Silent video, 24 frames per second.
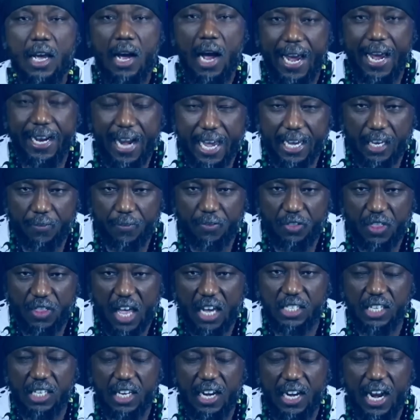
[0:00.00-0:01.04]
And I give
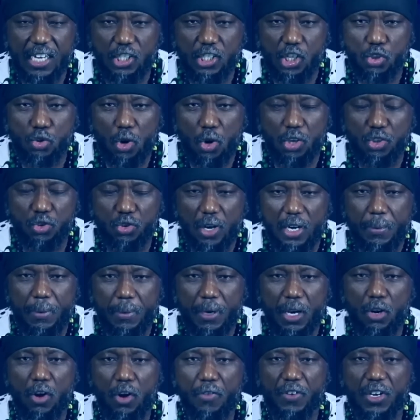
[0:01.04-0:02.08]
thanks and I says unto your name,
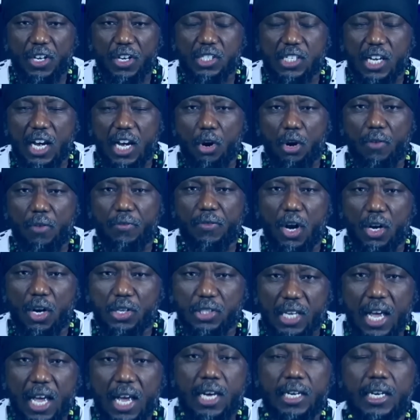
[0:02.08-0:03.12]
King of Kings and Lord of
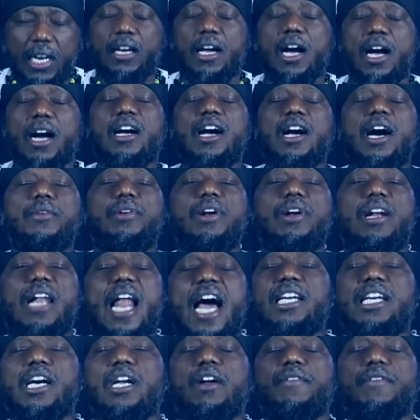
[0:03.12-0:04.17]
Lords, the conquering
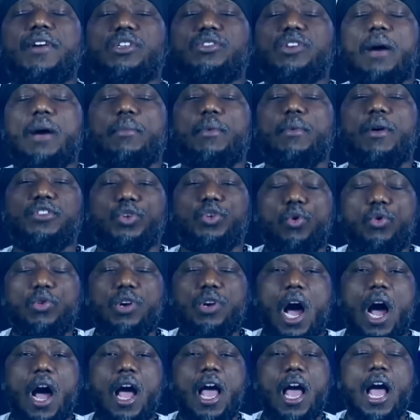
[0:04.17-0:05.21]
Lion of the tribe of
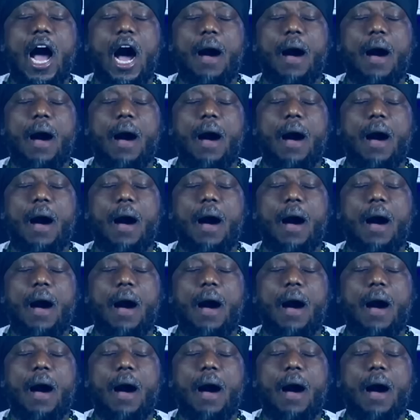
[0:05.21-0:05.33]
Judah.